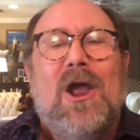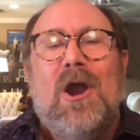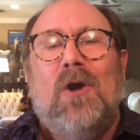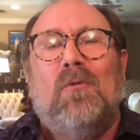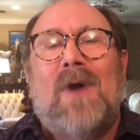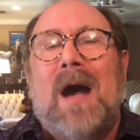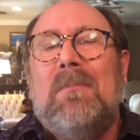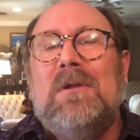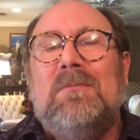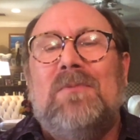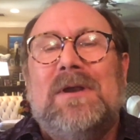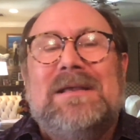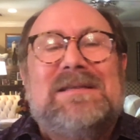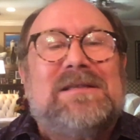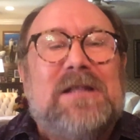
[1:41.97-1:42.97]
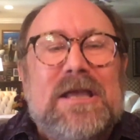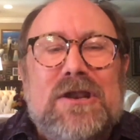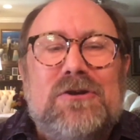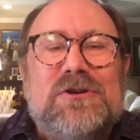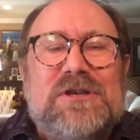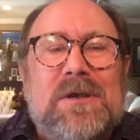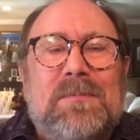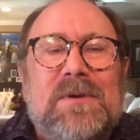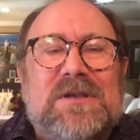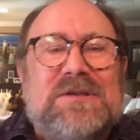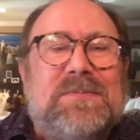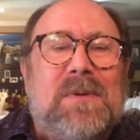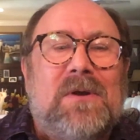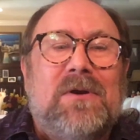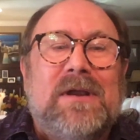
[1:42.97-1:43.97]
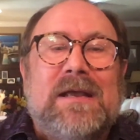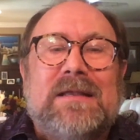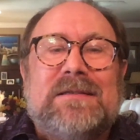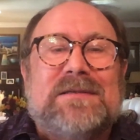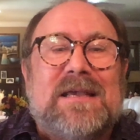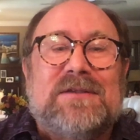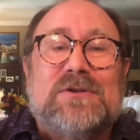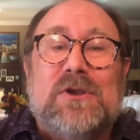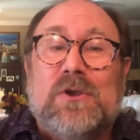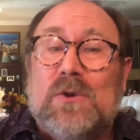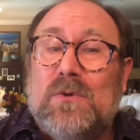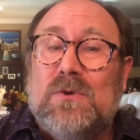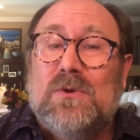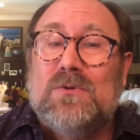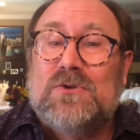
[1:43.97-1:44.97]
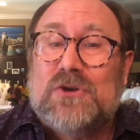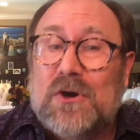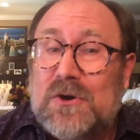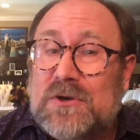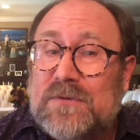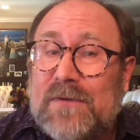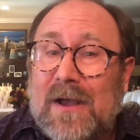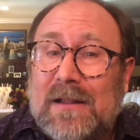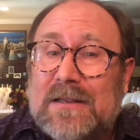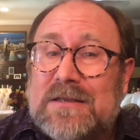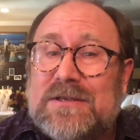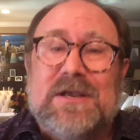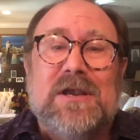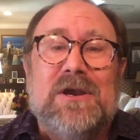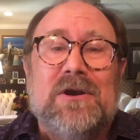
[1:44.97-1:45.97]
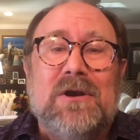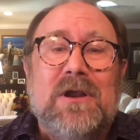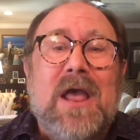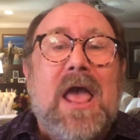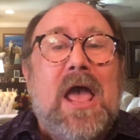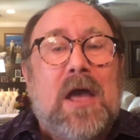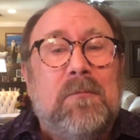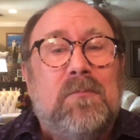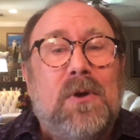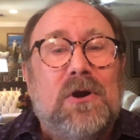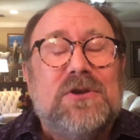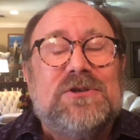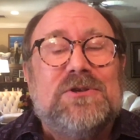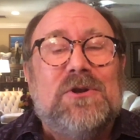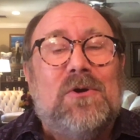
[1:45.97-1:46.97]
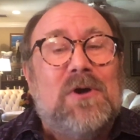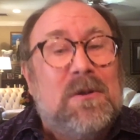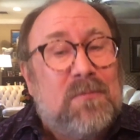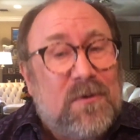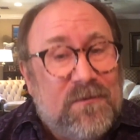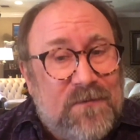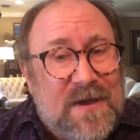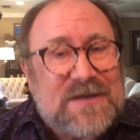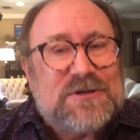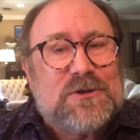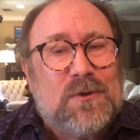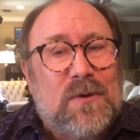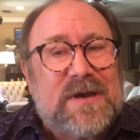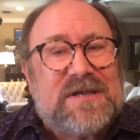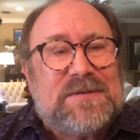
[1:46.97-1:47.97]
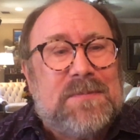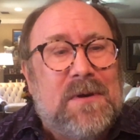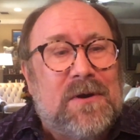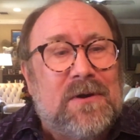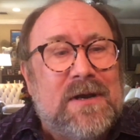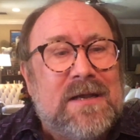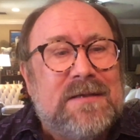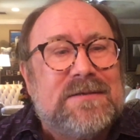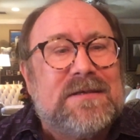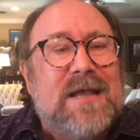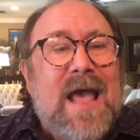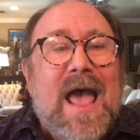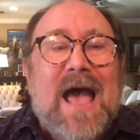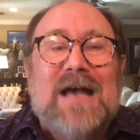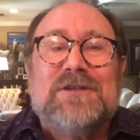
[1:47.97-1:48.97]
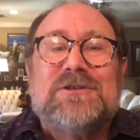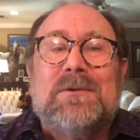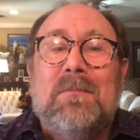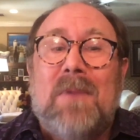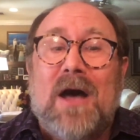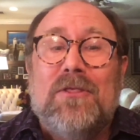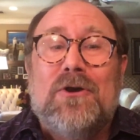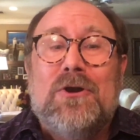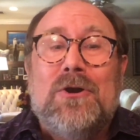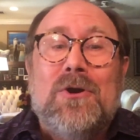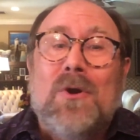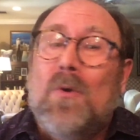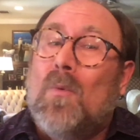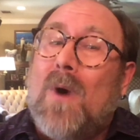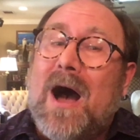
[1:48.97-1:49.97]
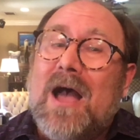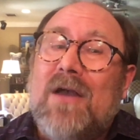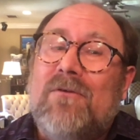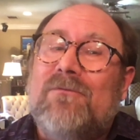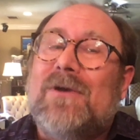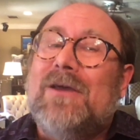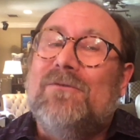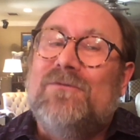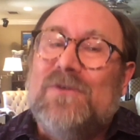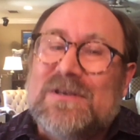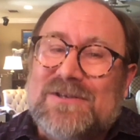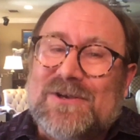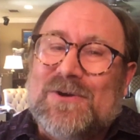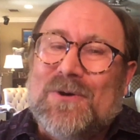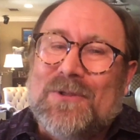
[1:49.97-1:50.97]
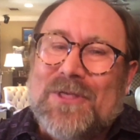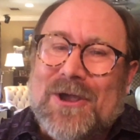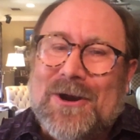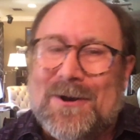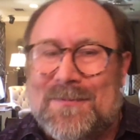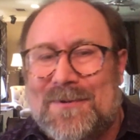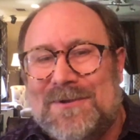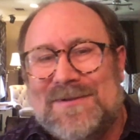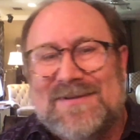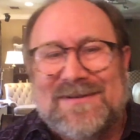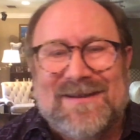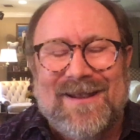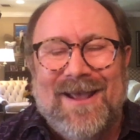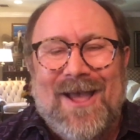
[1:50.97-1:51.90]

Robyn brings leadership experience as a UU church volunteer and personal and professional experience as a mother, wife, and physical therapist.